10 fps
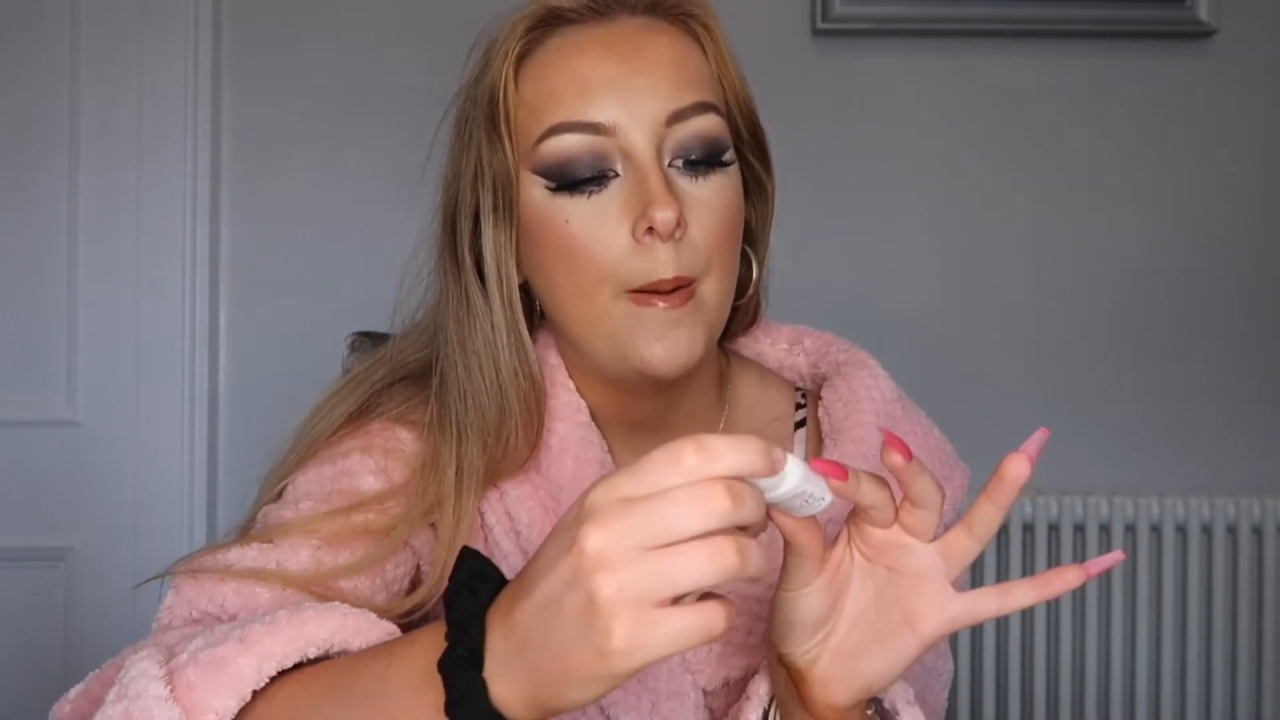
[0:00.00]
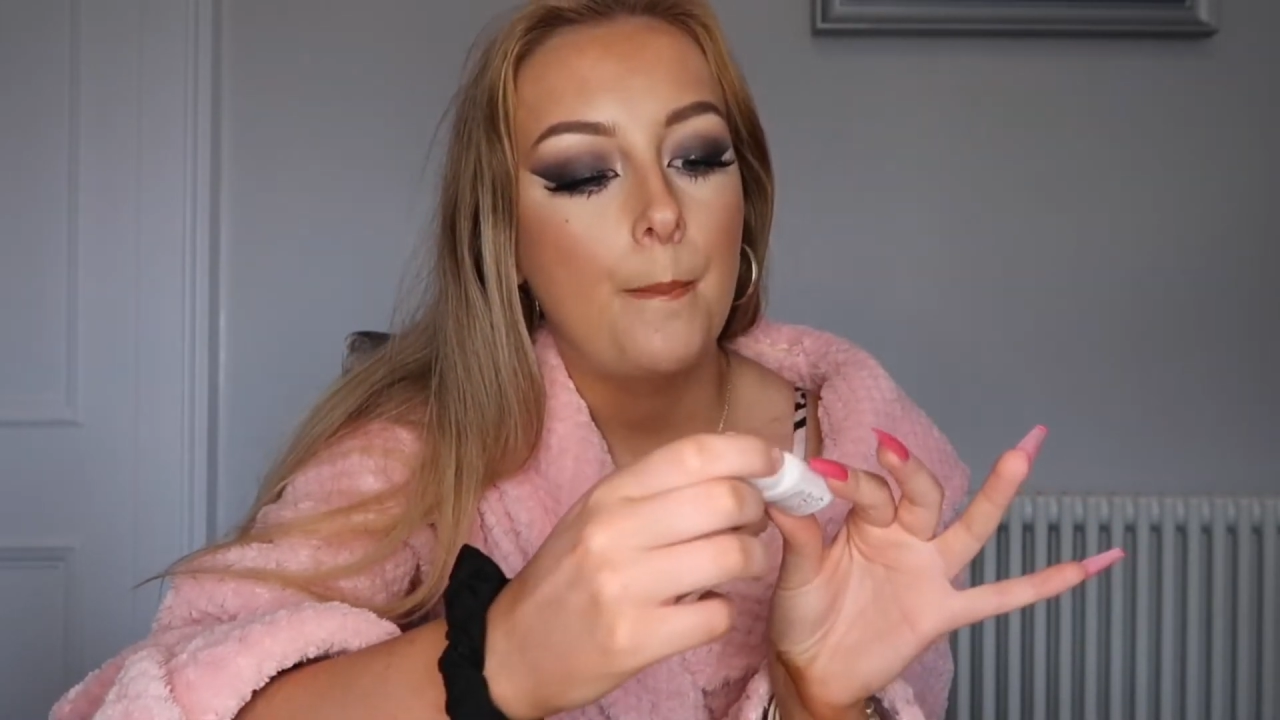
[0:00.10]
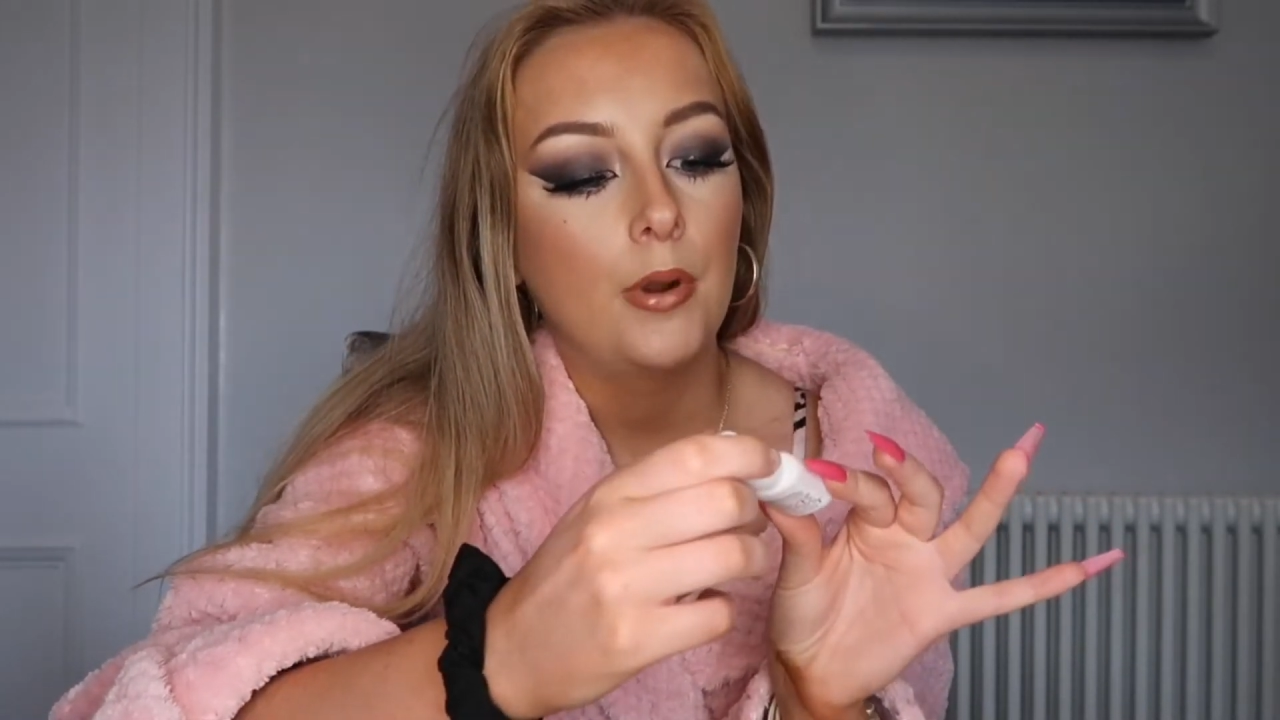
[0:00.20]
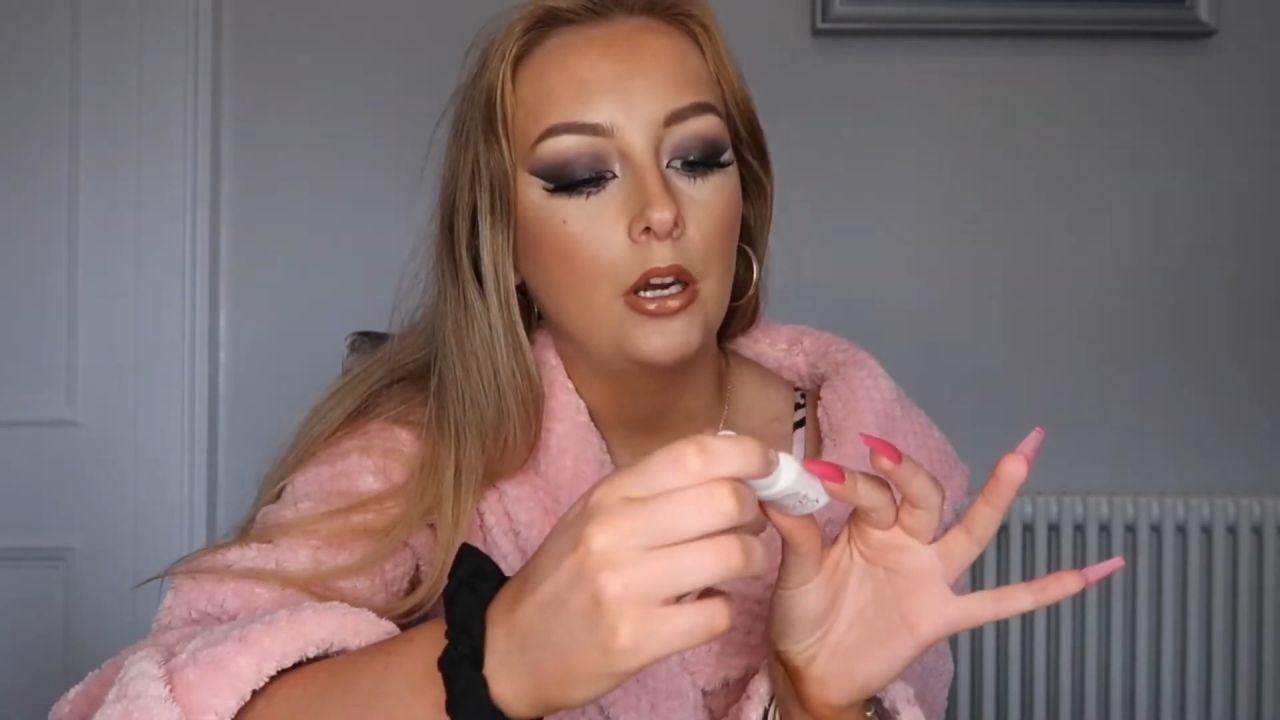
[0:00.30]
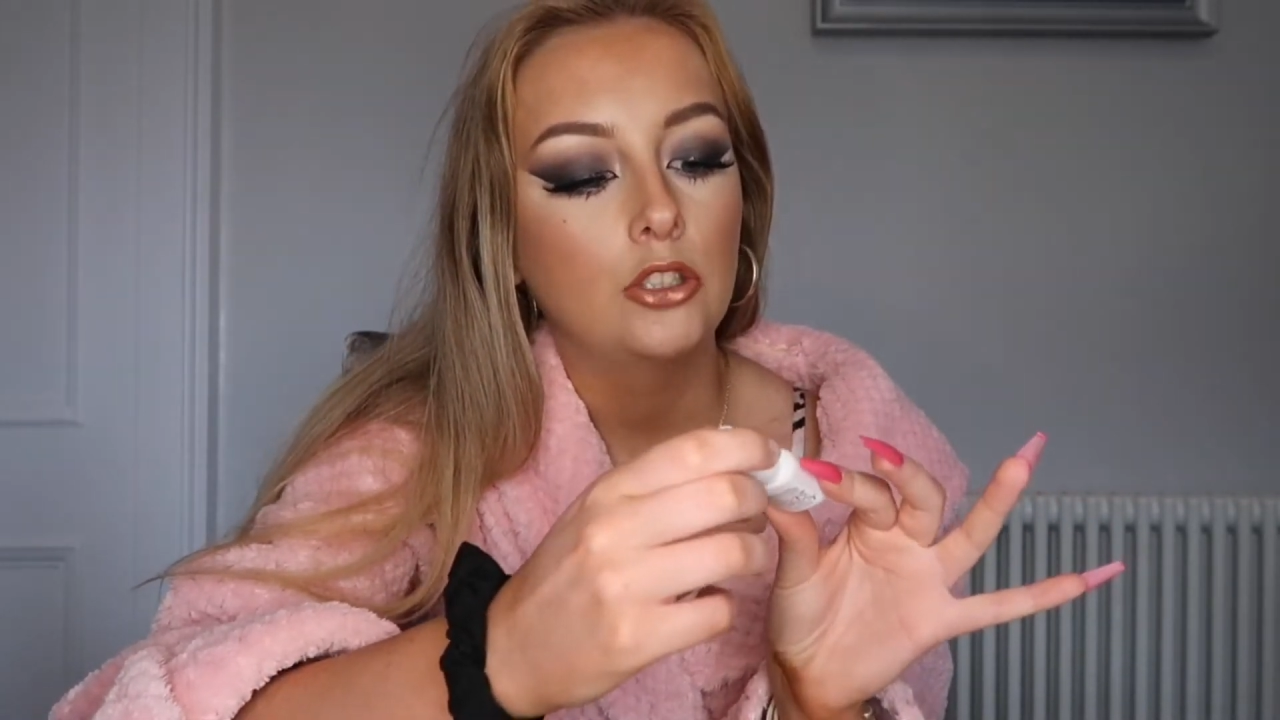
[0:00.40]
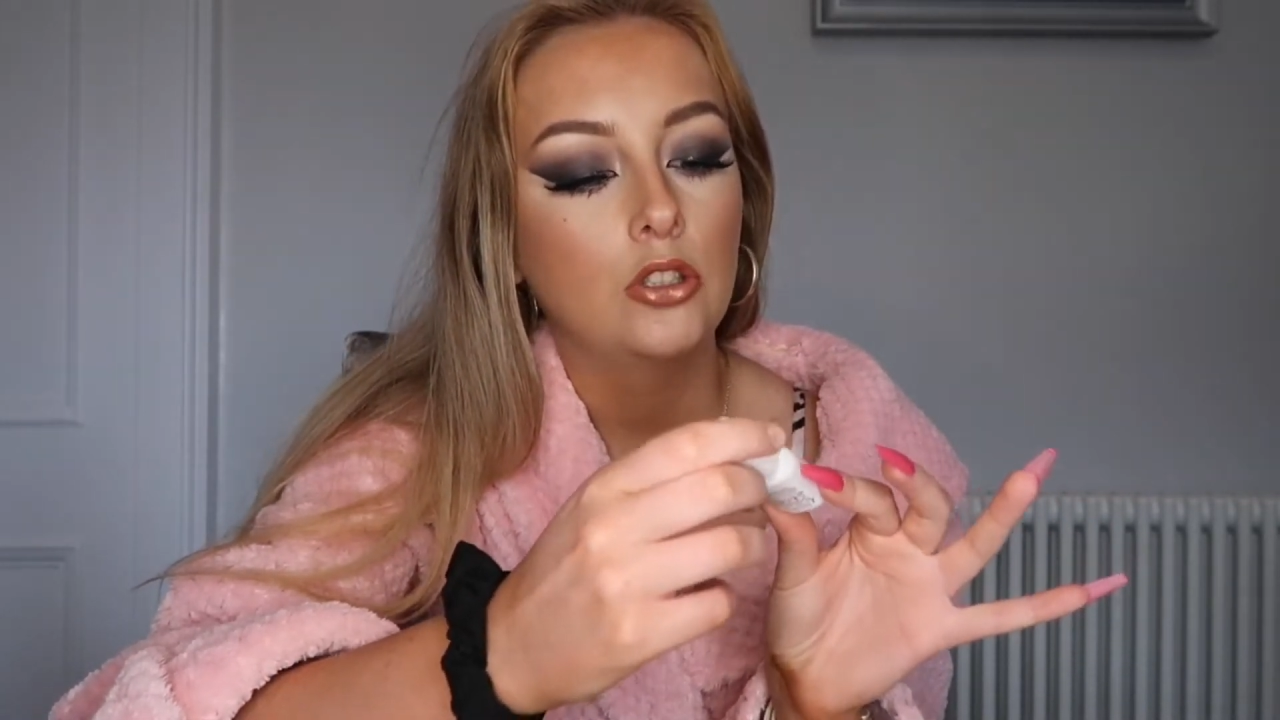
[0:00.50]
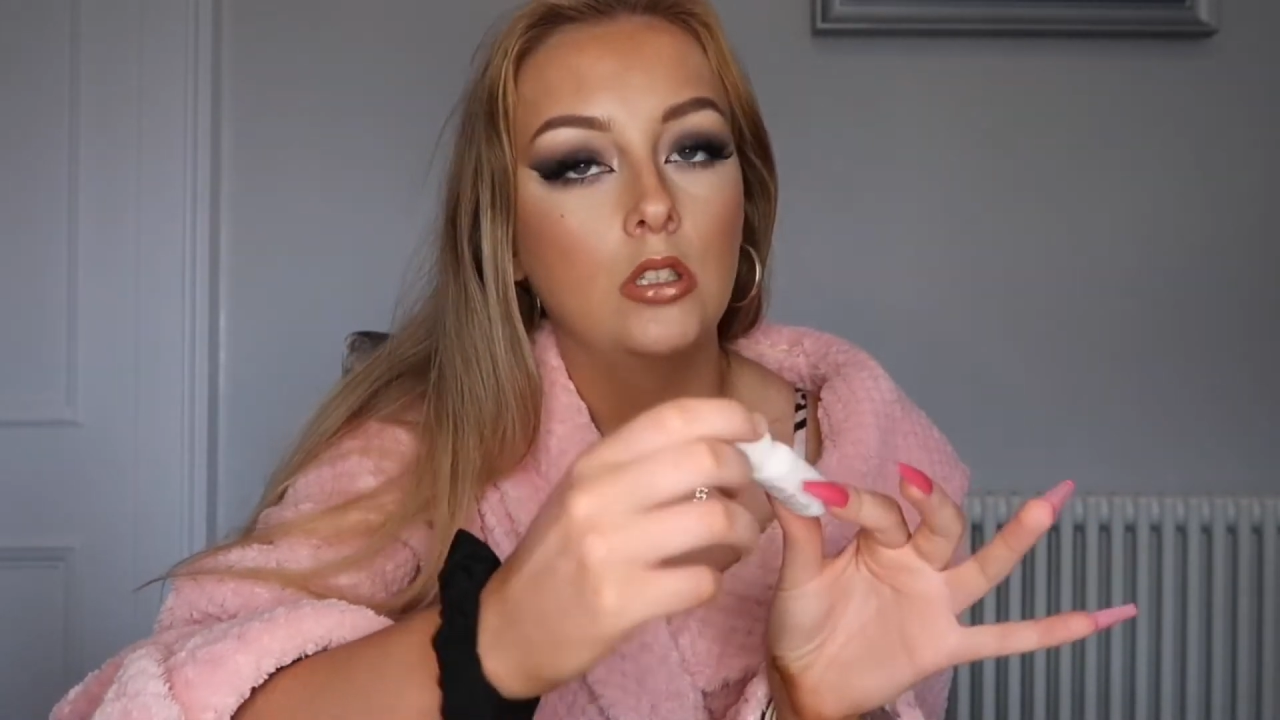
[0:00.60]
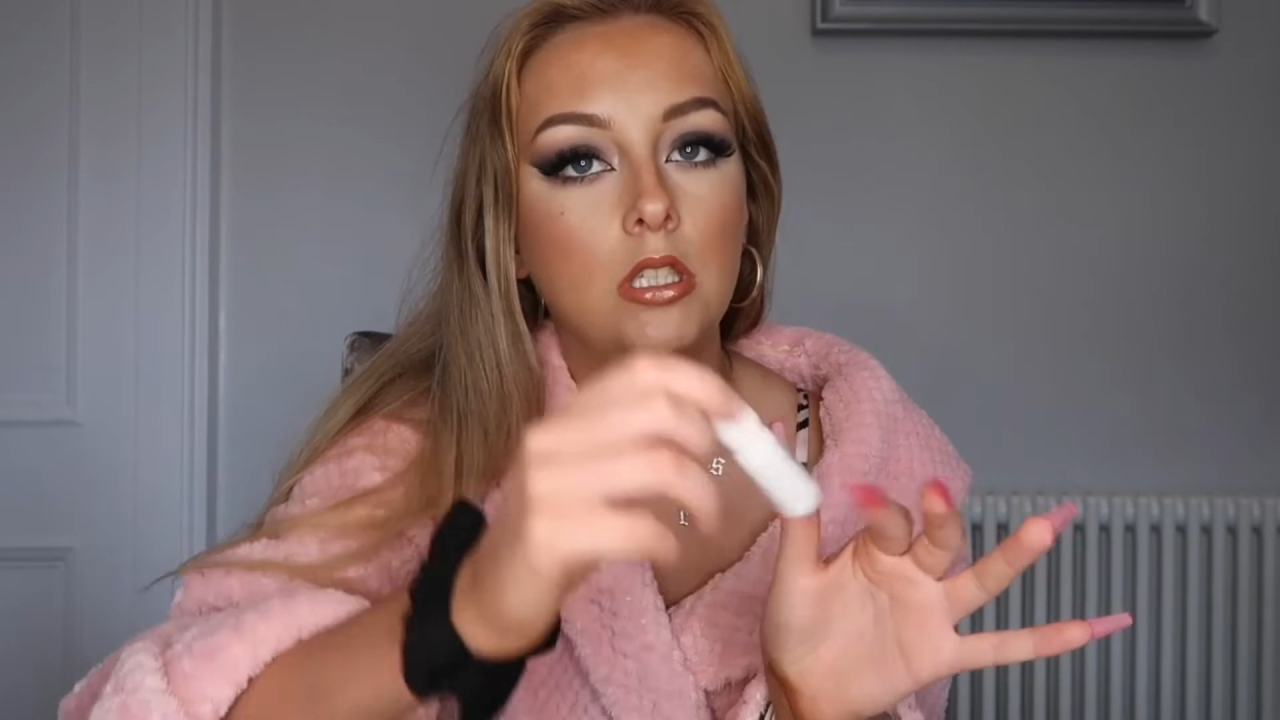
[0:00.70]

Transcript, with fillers: brush on